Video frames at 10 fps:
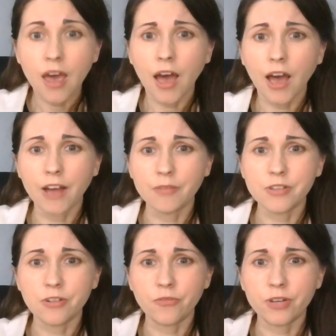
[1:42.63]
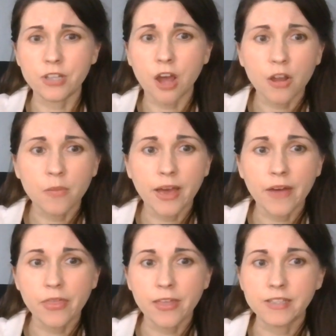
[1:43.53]
So if we talk
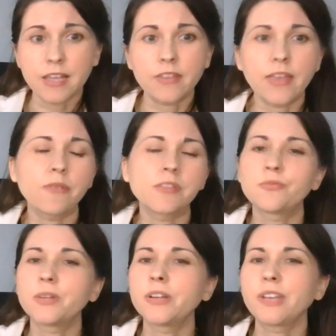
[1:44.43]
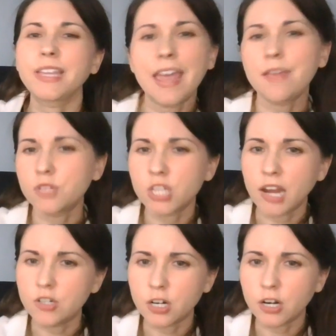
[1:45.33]
about things like that was a real game
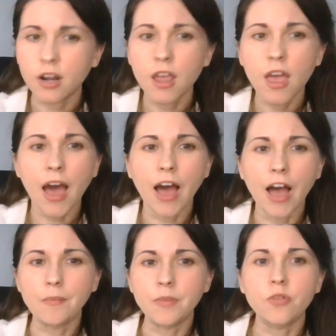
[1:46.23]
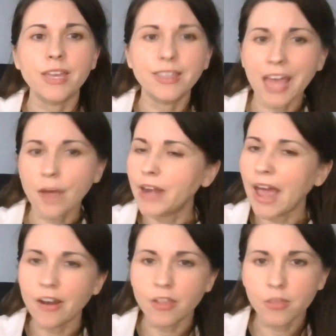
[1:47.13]
changer, you hit that one
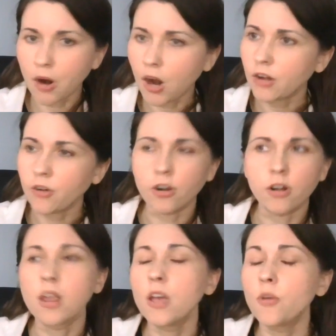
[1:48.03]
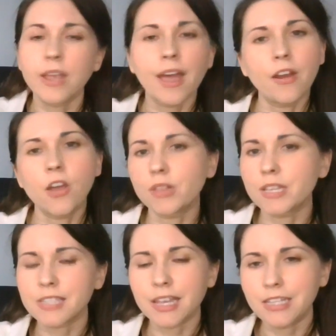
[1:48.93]
out of the park, or we got to go with
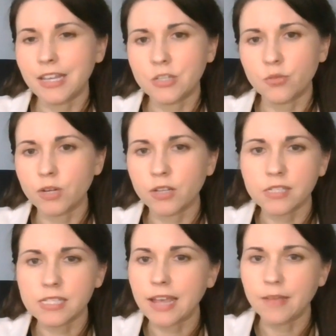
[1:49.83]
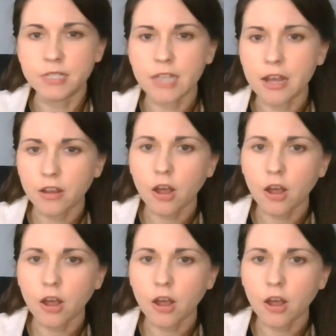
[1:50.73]
this idea it's a real slam dunk.